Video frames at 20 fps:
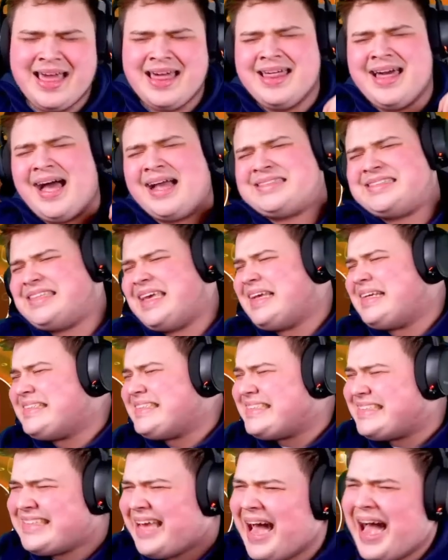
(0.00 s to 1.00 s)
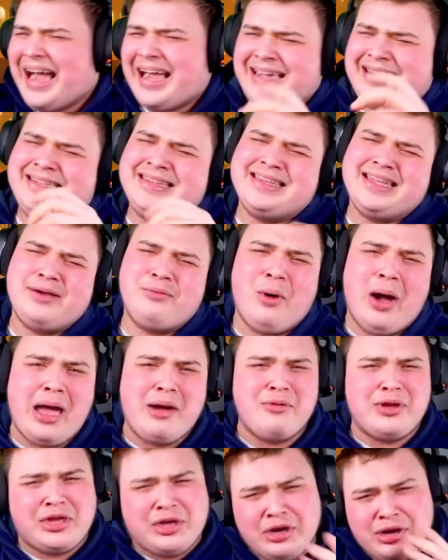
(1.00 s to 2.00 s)
That's exactly why
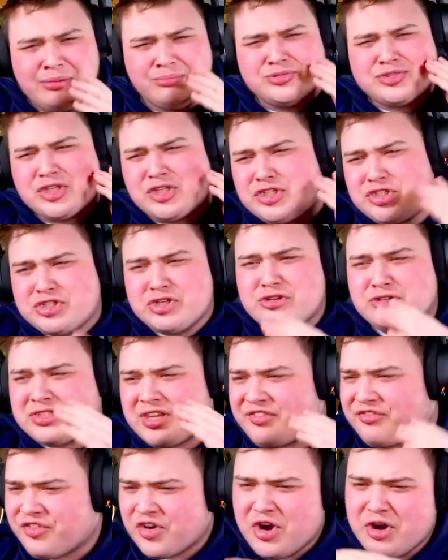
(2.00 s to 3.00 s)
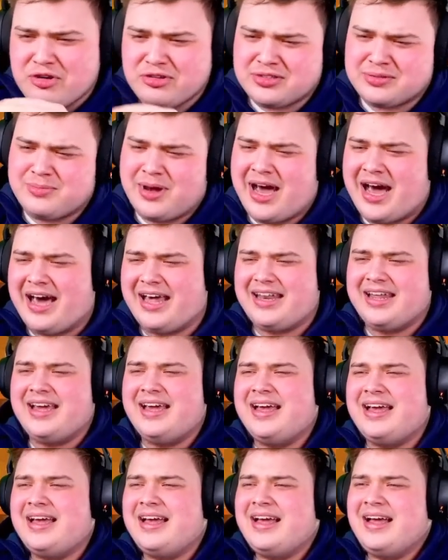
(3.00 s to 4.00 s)
we come to Juicy Fruits, man.
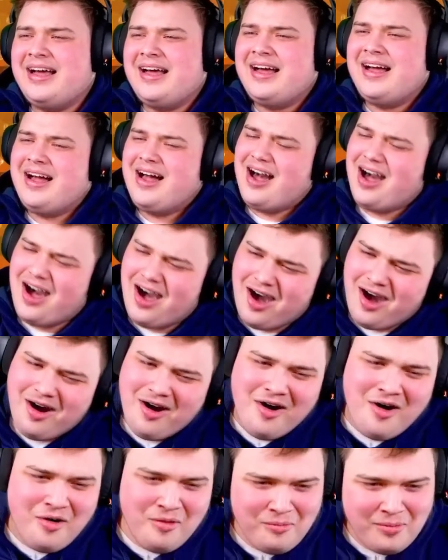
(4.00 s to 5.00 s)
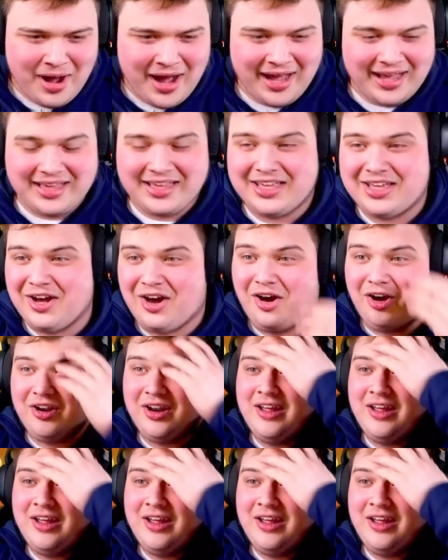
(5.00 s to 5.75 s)
Oh my god.